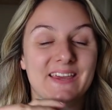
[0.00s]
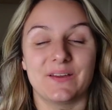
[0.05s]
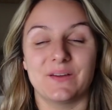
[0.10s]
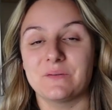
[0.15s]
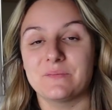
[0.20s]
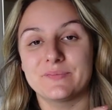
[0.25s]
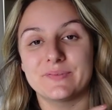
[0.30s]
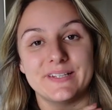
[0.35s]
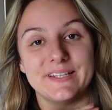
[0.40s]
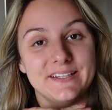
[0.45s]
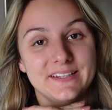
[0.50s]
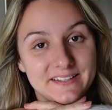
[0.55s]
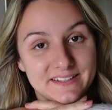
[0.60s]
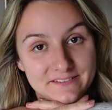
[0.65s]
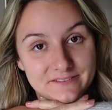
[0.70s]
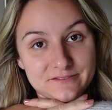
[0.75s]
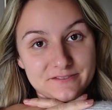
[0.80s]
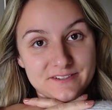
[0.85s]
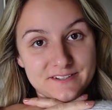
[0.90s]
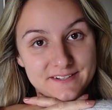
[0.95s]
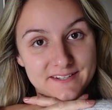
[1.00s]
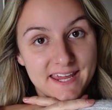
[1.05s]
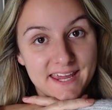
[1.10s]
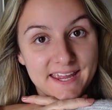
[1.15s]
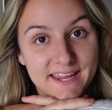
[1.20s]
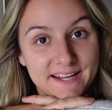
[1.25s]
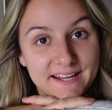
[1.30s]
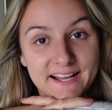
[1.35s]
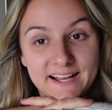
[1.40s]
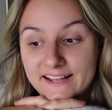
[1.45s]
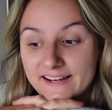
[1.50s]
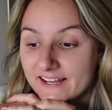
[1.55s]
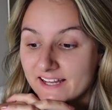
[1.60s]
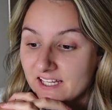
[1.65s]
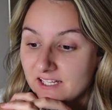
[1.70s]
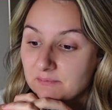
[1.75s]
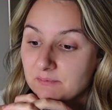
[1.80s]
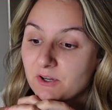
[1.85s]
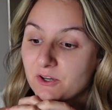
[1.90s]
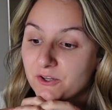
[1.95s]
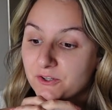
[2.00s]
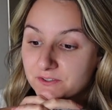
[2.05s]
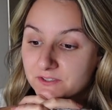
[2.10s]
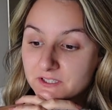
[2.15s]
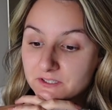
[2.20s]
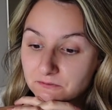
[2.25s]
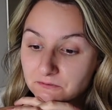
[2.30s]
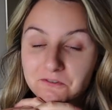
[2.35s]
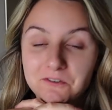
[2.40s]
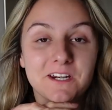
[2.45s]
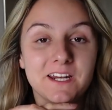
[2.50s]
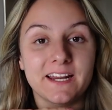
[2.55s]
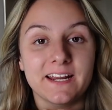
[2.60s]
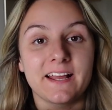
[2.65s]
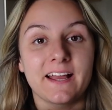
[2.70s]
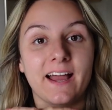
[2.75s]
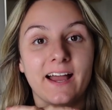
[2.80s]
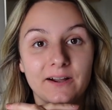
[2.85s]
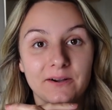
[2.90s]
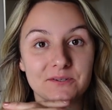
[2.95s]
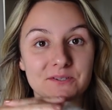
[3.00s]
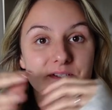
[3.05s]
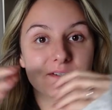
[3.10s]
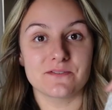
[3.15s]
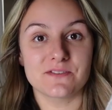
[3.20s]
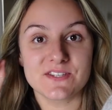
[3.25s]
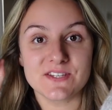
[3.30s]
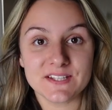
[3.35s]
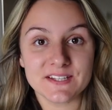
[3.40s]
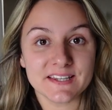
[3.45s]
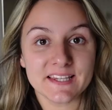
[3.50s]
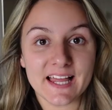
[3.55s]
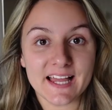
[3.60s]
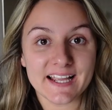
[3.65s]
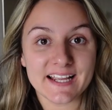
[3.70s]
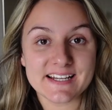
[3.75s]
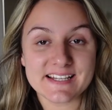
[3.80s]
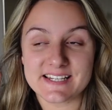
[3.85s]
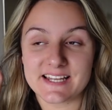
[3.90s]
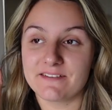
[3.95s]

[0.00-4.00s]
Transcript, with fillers: completely different day, and I am currently running out of sunlight.